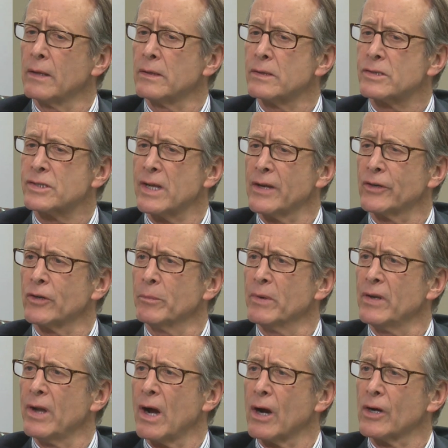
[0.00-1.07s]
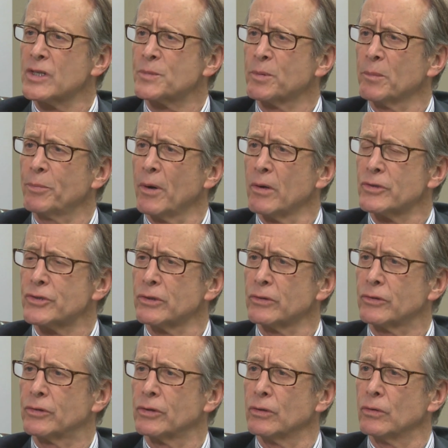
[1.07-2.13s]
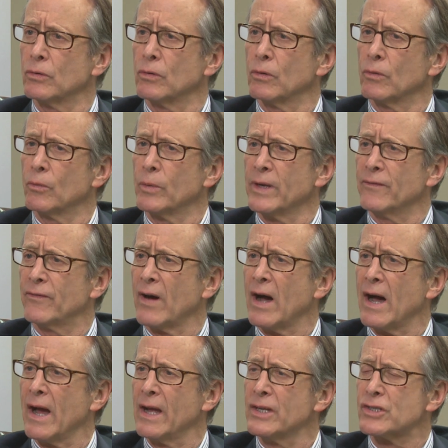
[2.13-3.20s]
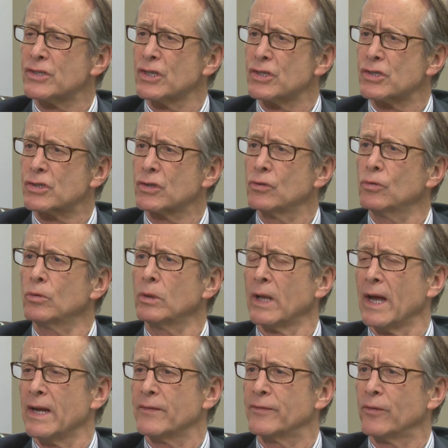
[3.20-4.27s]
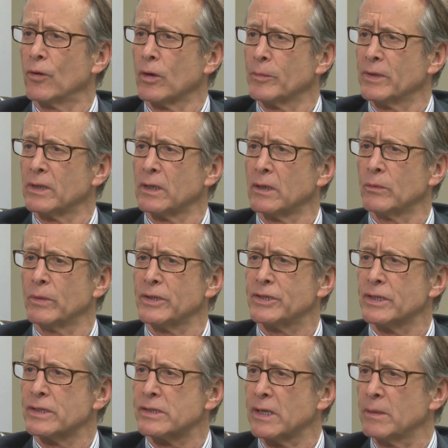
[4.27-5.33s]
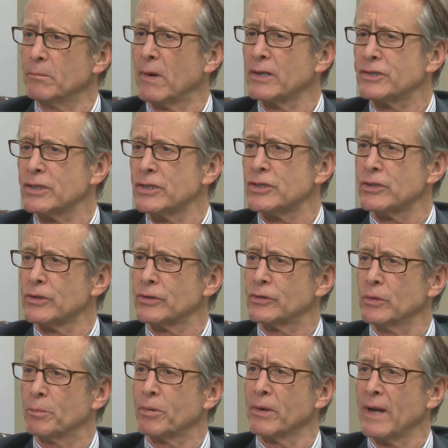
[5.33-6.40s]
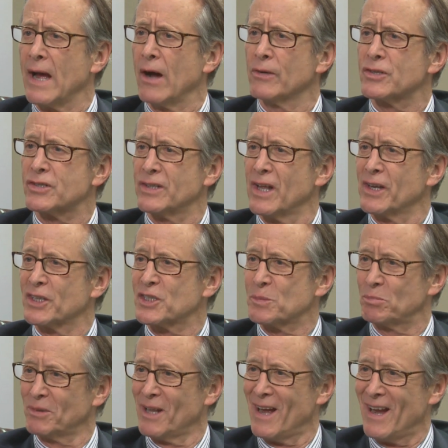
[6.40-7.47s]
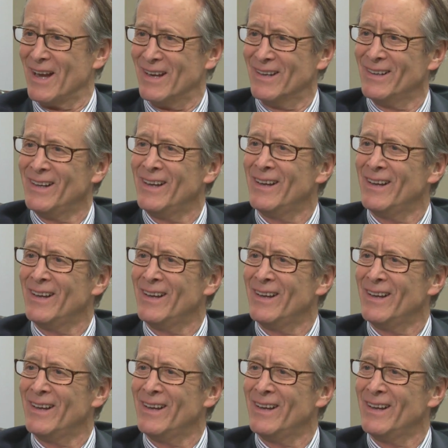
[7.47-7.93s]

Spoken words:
Senator Menard's proposal to revise the school aid formula, which is much easier to pronounce than explain.